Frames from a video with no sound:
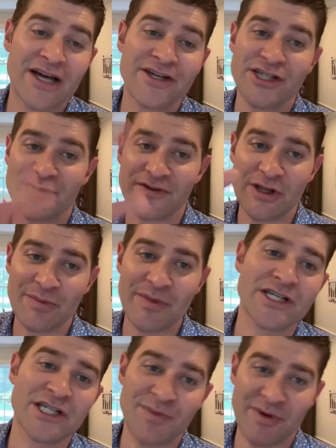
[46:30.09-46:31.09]
not just for the
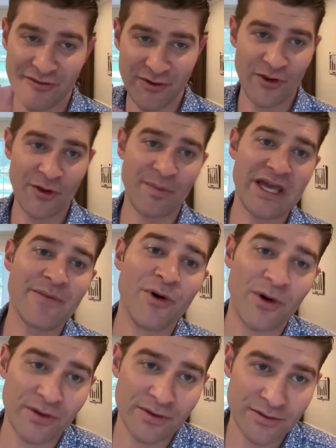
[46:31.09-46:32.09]
business, but for all the
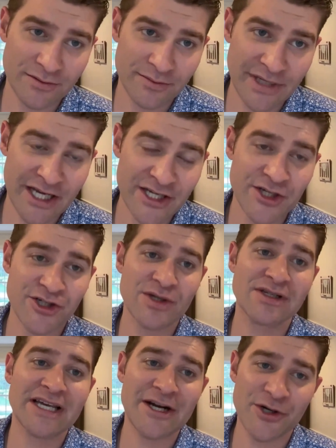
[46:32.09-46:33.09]
people, because it
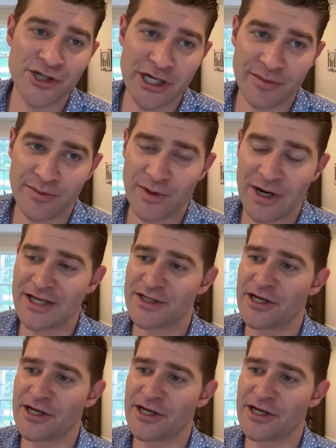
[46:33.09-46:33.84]
shows leadership, right?